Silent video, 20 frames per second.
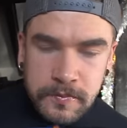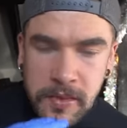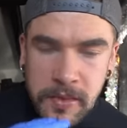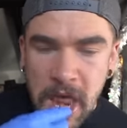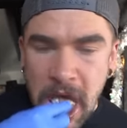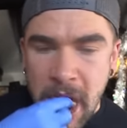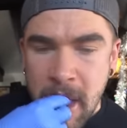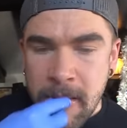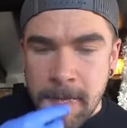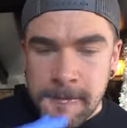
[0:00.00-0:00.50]

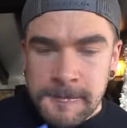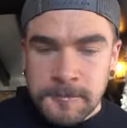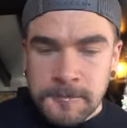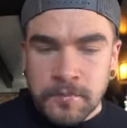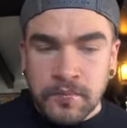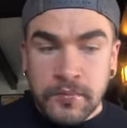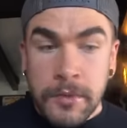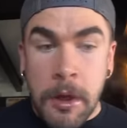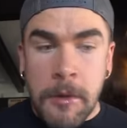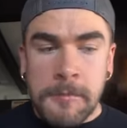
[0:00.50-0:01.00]
as soon as
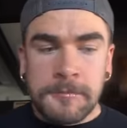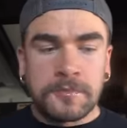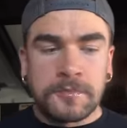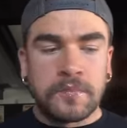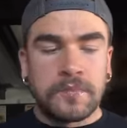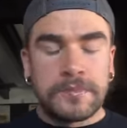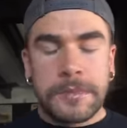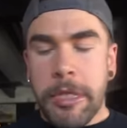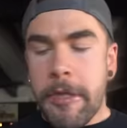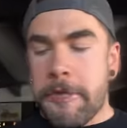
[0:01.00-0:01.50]
they kind of
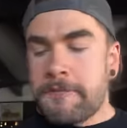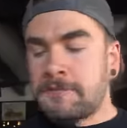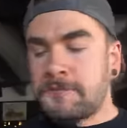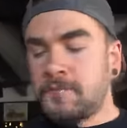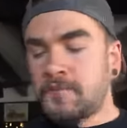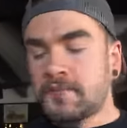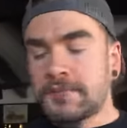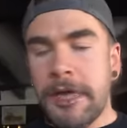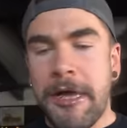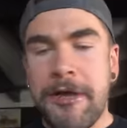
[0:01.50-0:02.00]
went
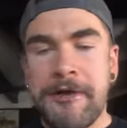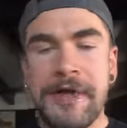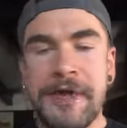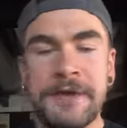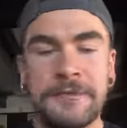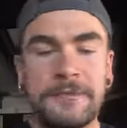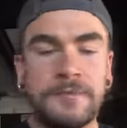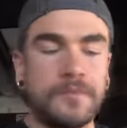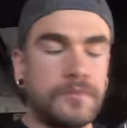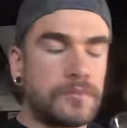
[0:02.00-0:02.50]
back and
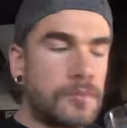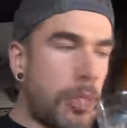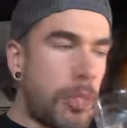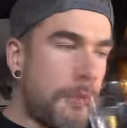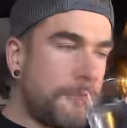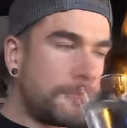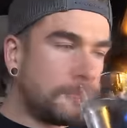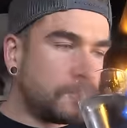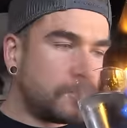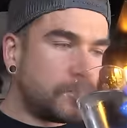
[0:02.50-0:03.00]
forth, I just said
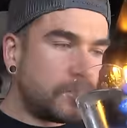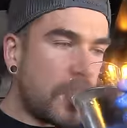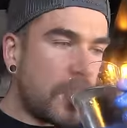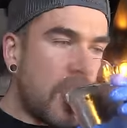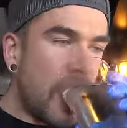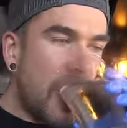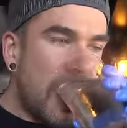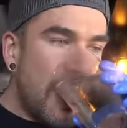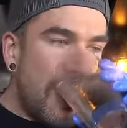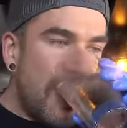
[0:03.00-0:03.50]
start the
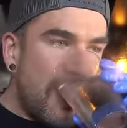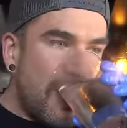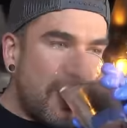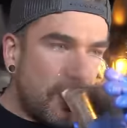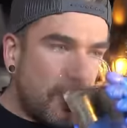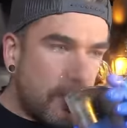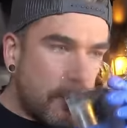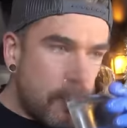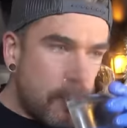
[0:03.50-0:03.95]
time and we'll go from